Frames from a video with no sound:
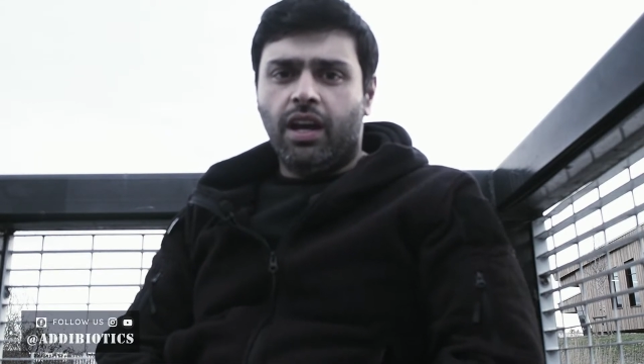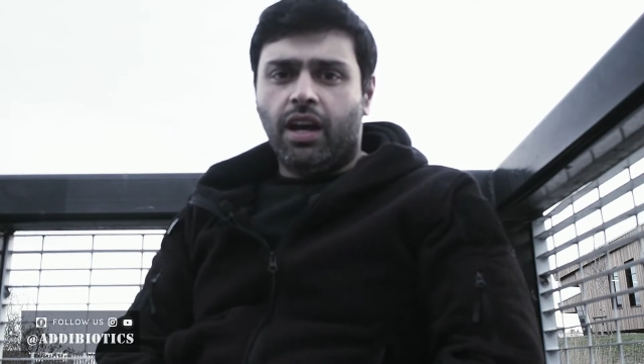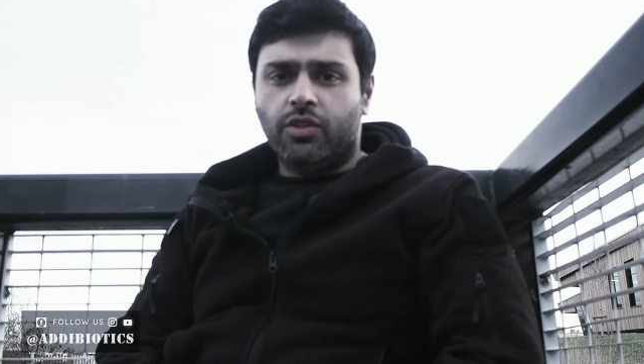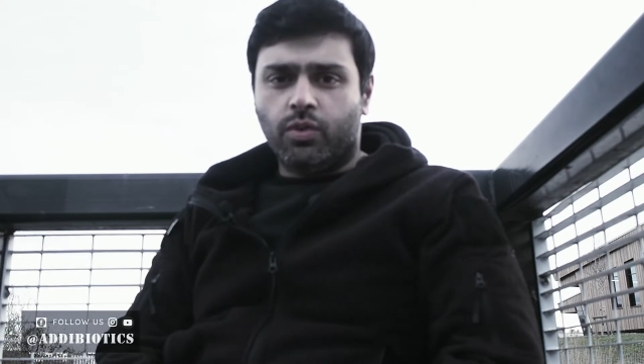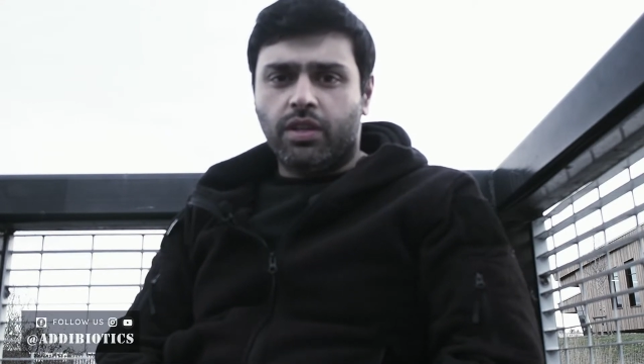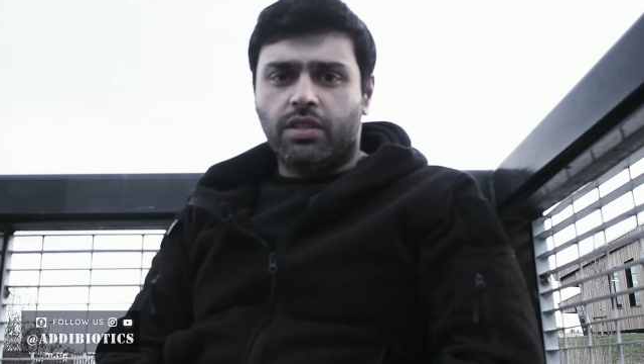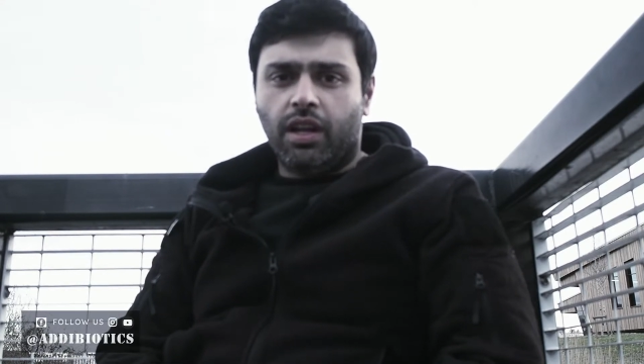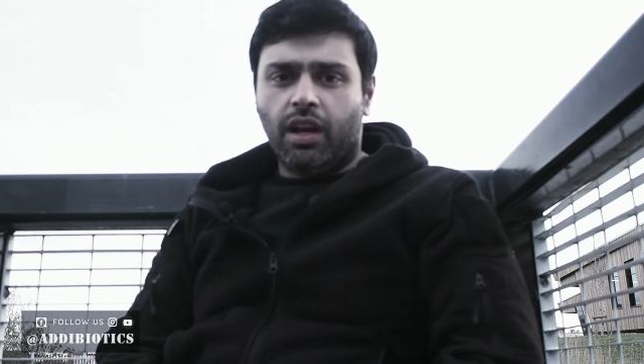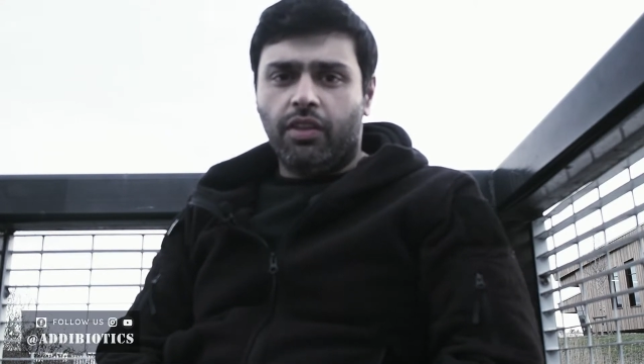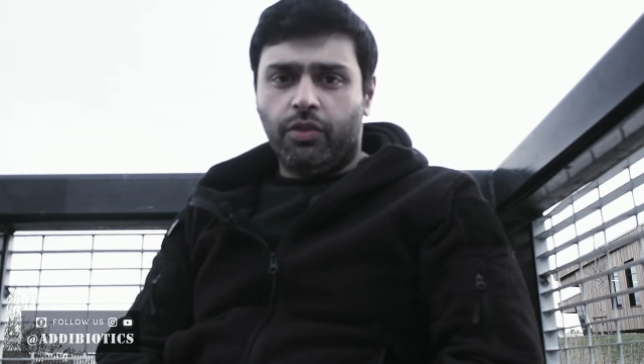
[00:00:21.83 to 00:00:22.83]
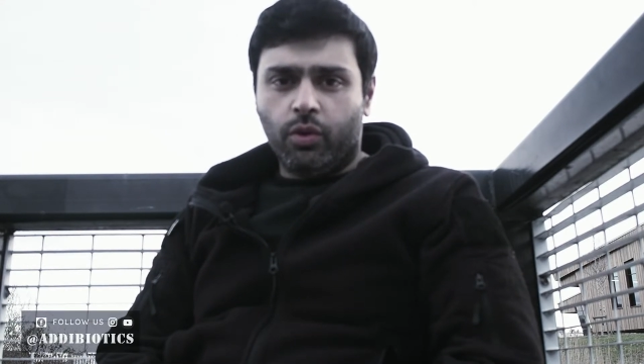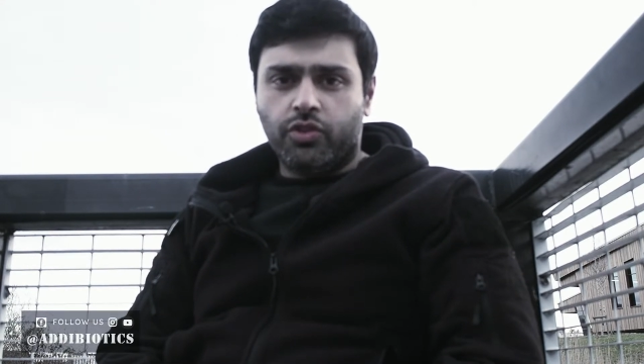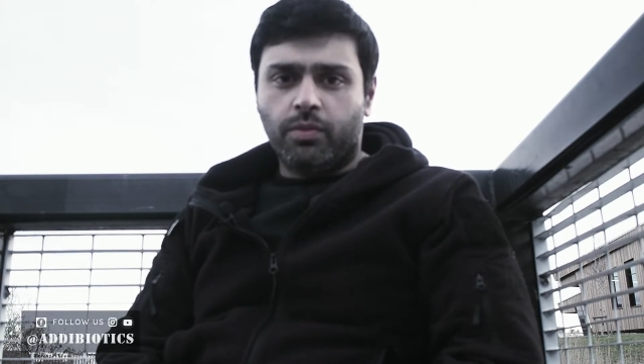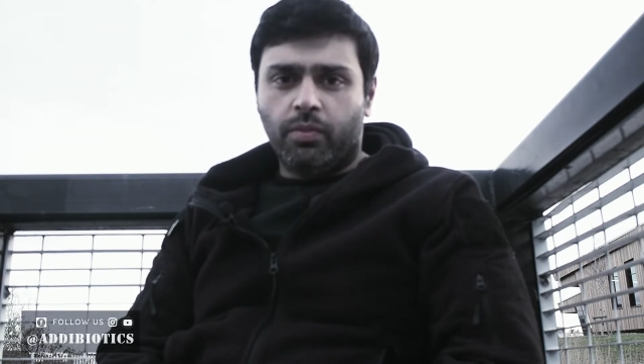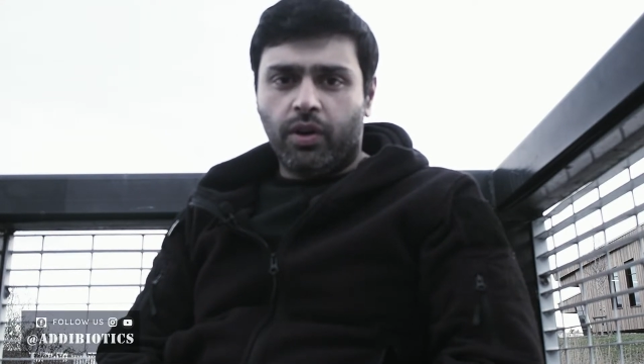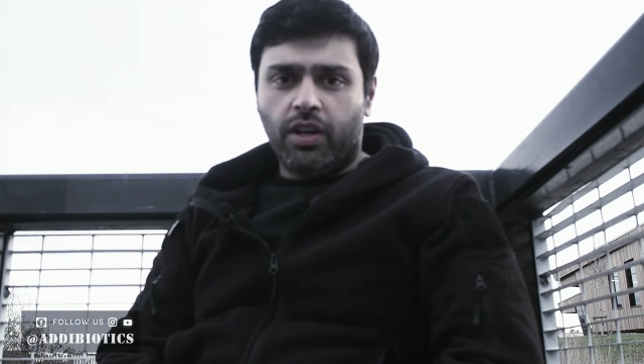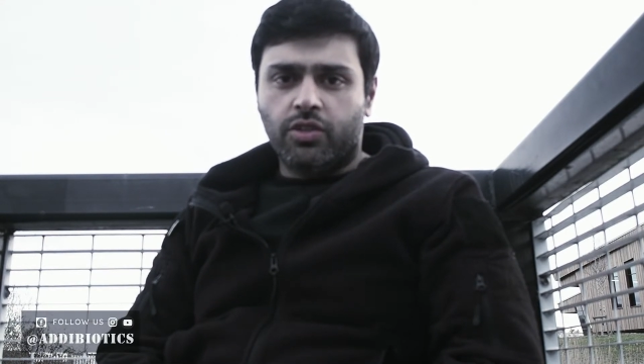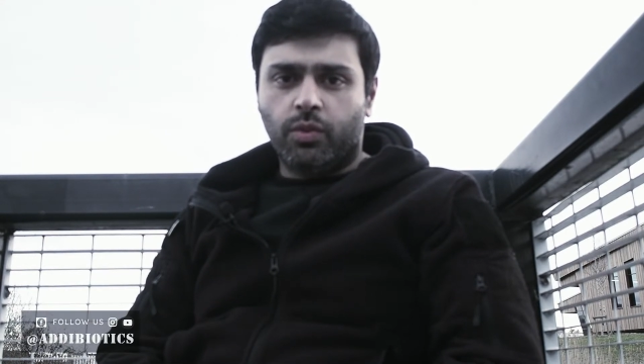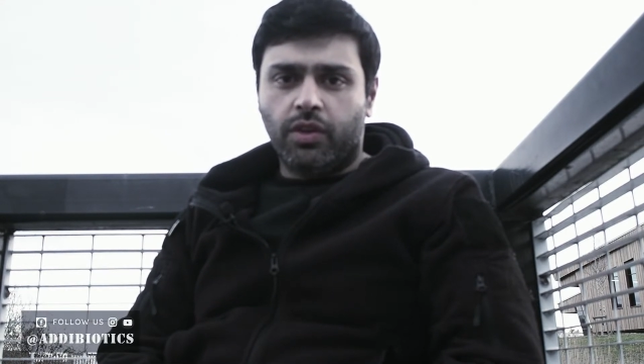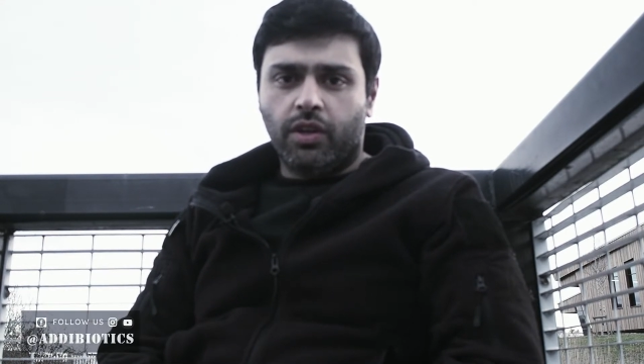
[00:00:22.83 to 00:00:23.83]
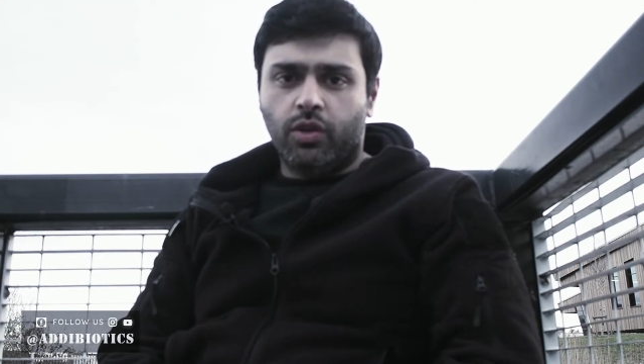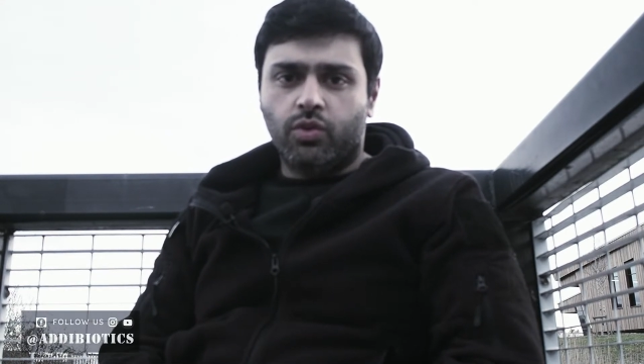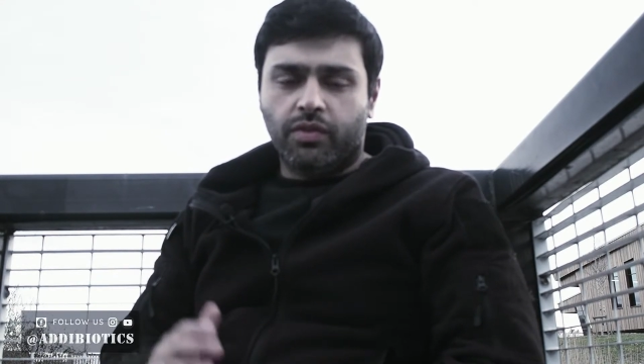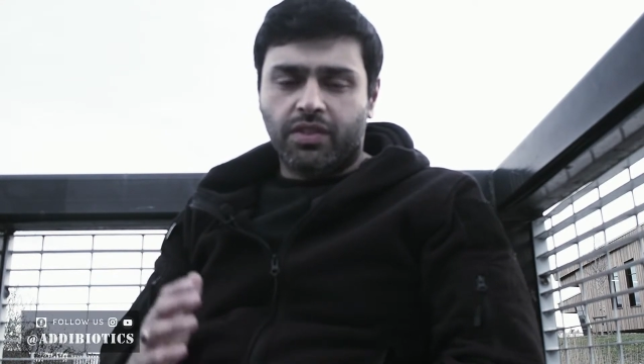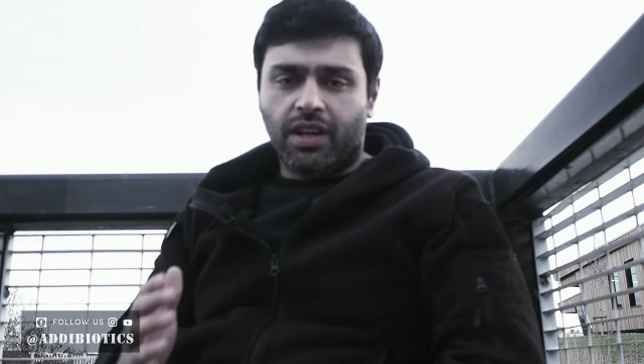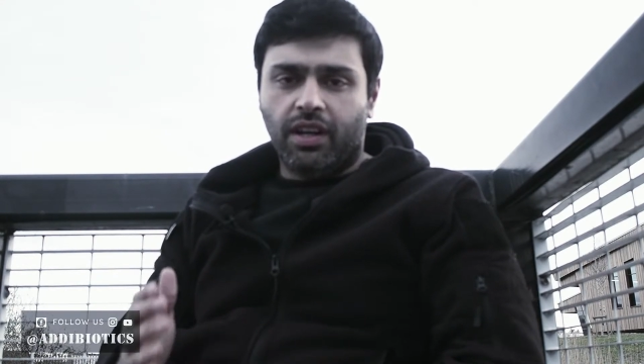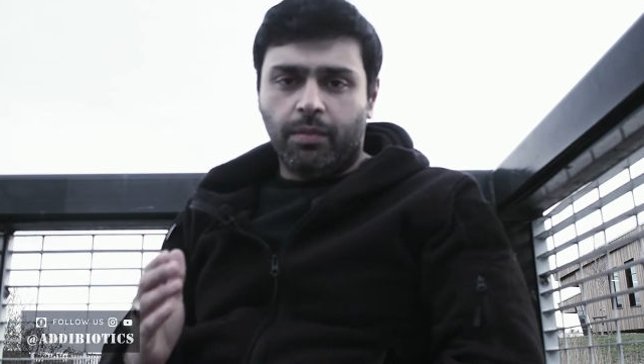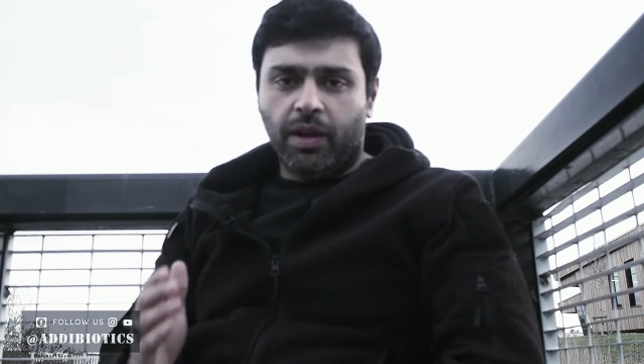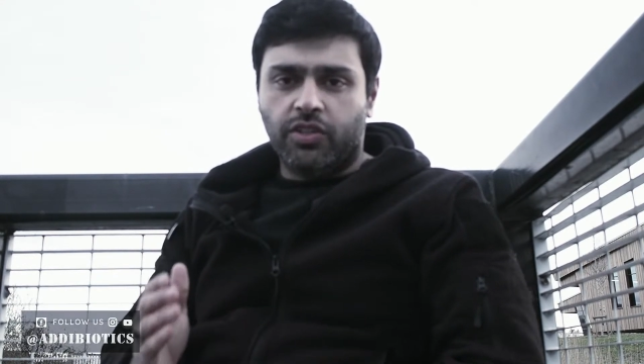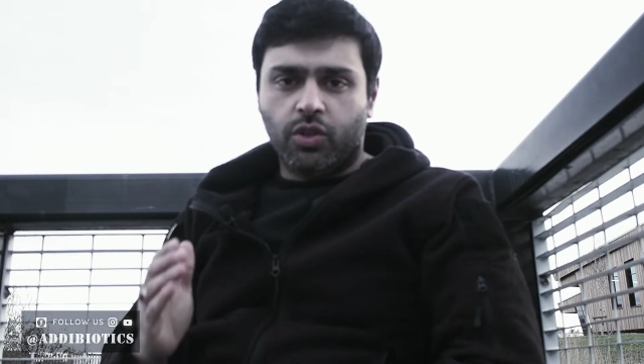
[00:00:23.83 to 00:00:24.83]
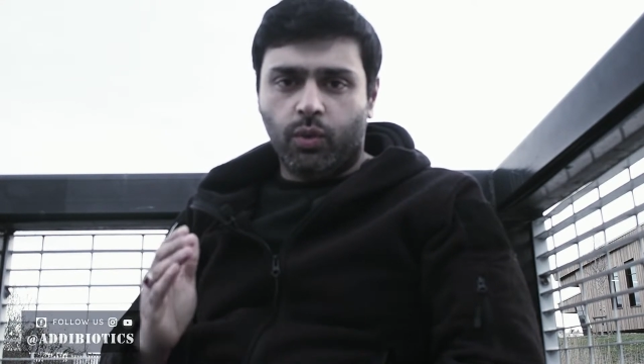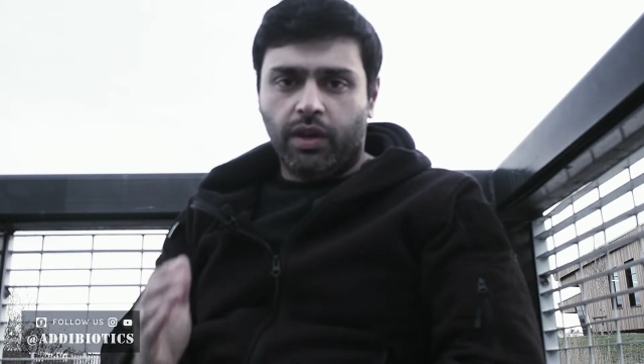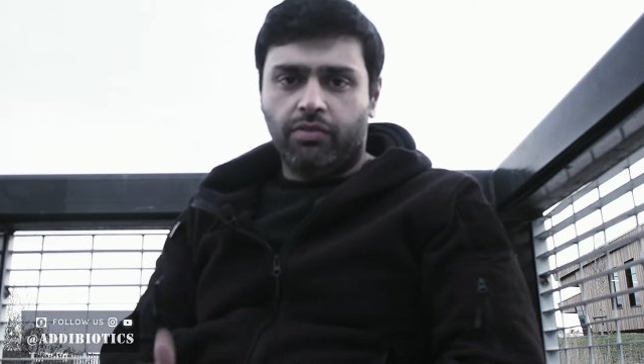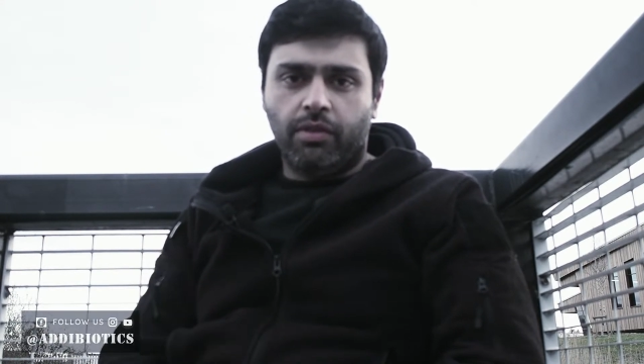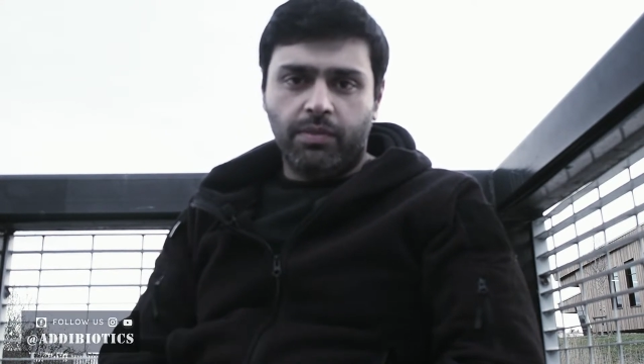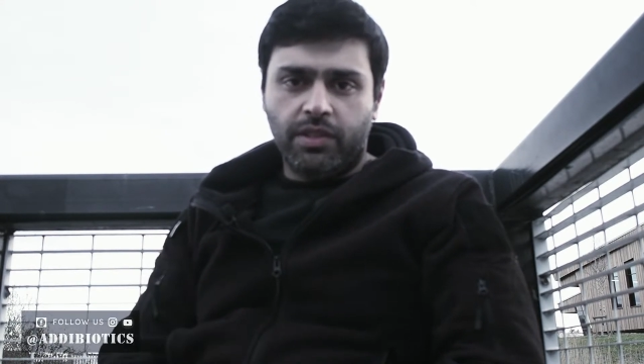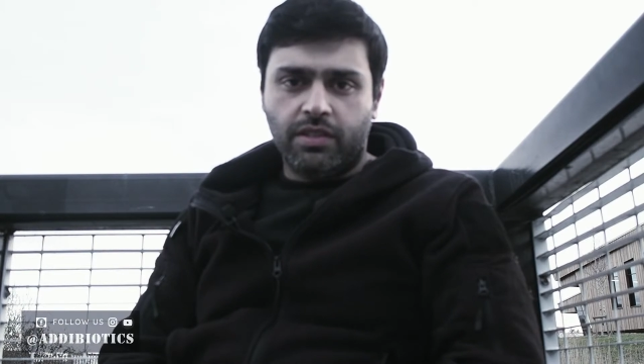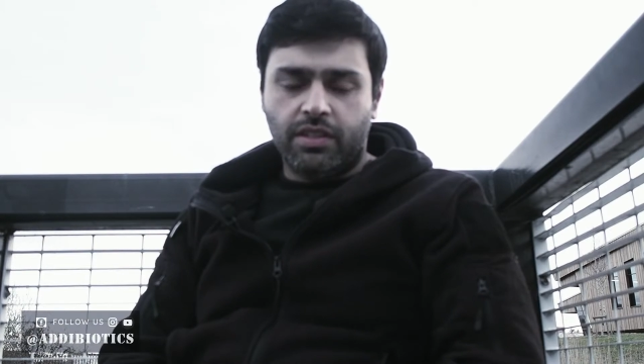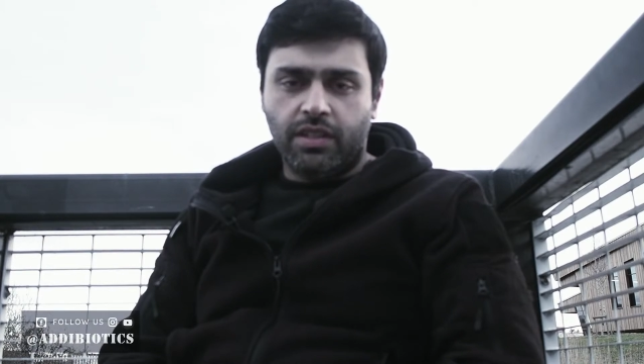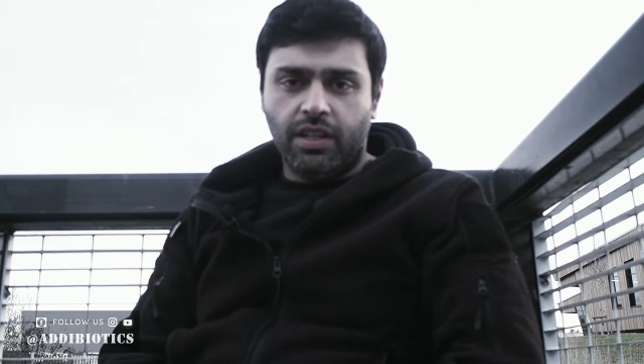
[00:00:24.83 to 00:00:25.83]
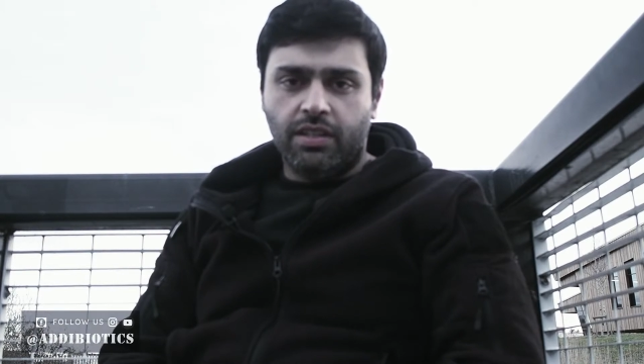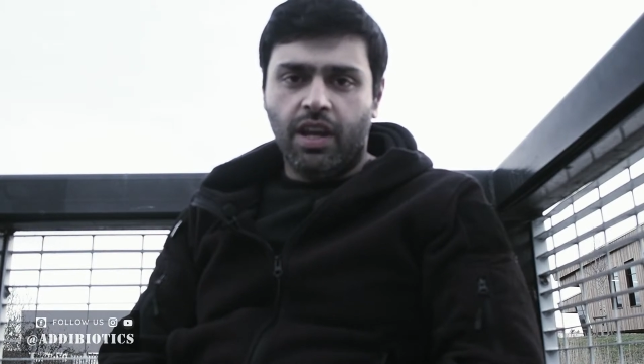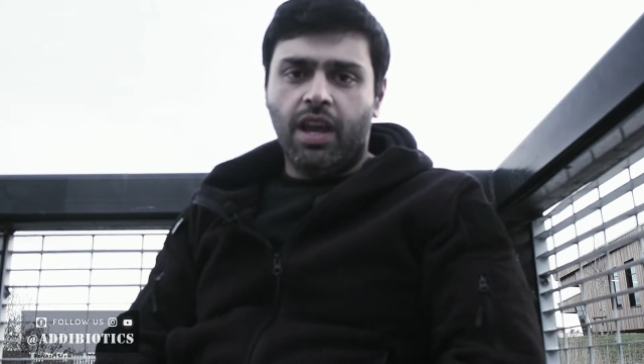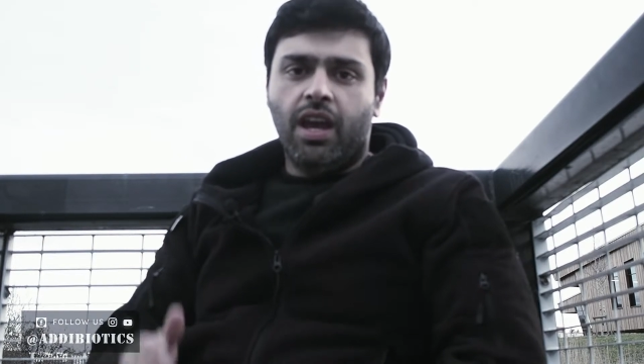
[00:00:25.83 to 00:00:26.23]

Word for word: I just want to say our thoughts and prayers are with those who have sadly passed away from this disease,